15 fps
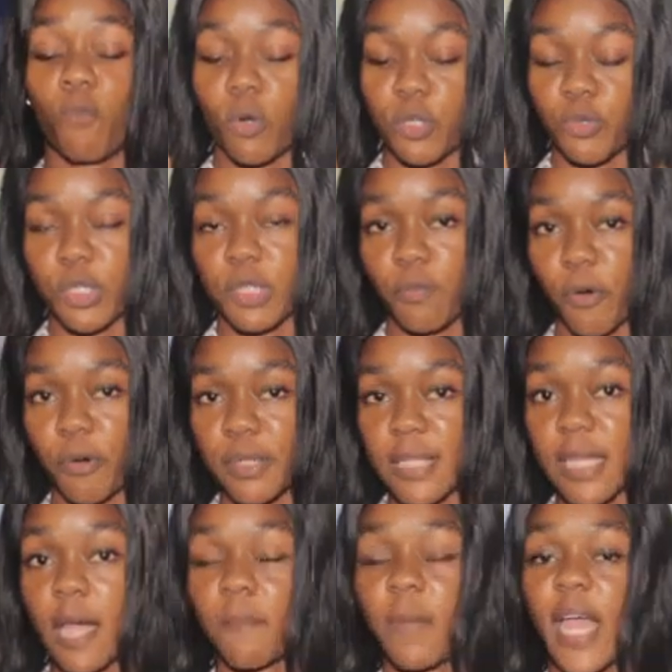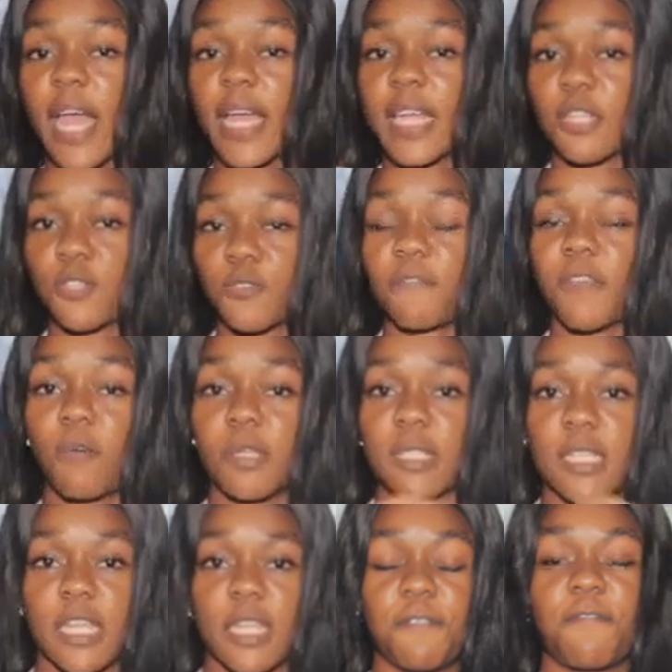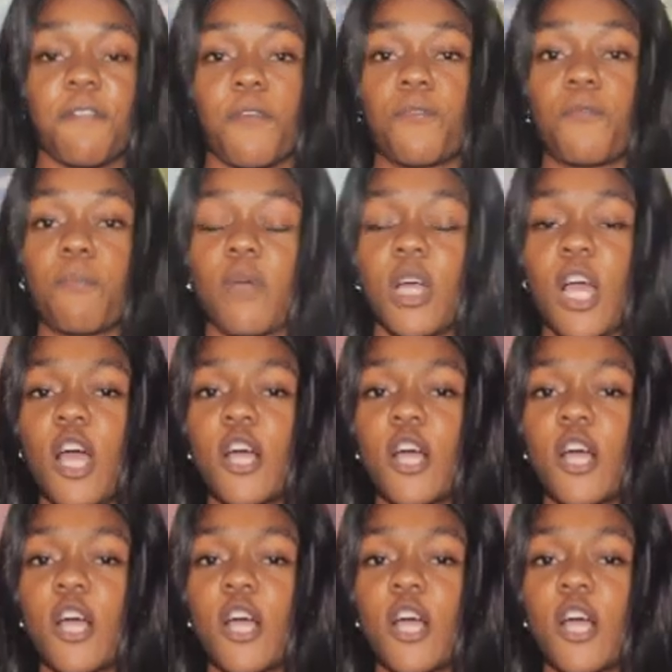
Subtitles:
was with Maurice and then Sophia was in a different room.